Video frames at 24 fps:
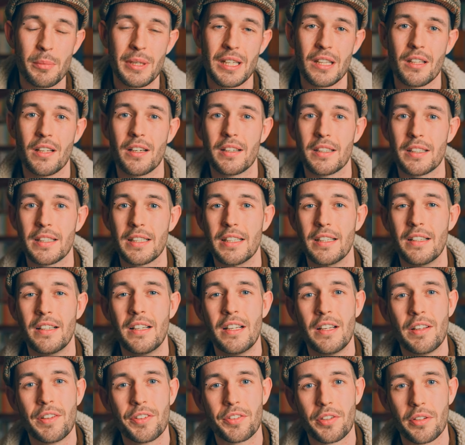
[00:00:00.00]
bit longer
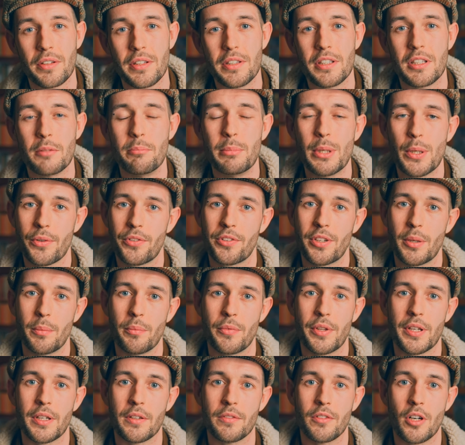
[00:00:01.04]
so that you can build
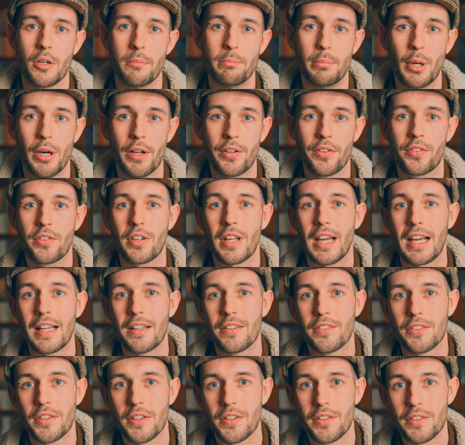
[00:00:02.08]
something robust
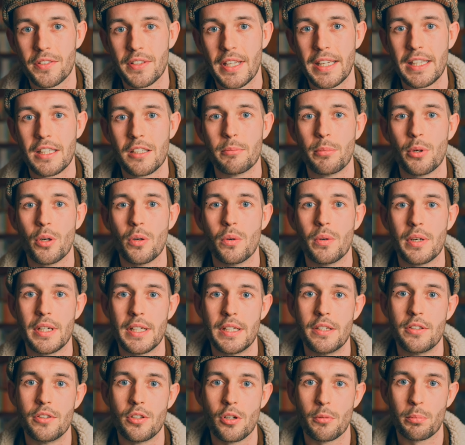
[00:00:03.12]
and sustainable
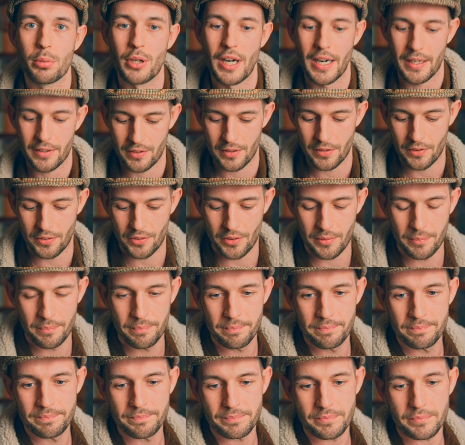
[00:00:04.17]
in your practice.
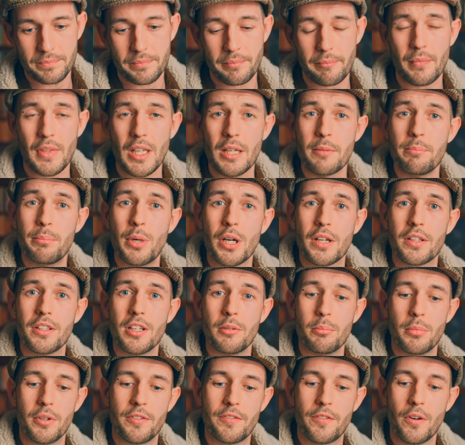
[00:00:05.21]
Book
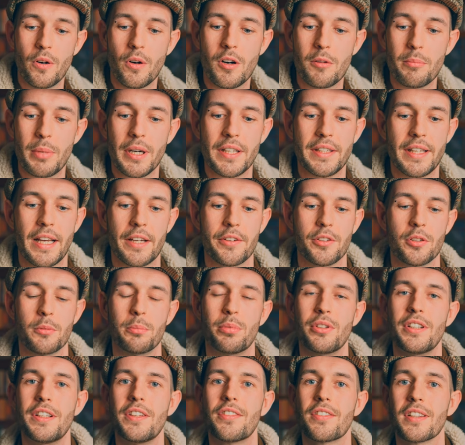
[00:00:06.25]
number four by Daniel
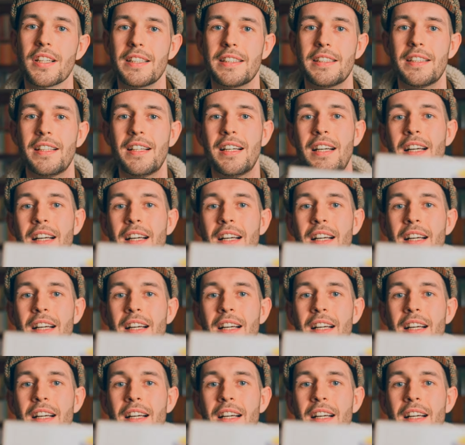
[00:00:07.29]
Priestley,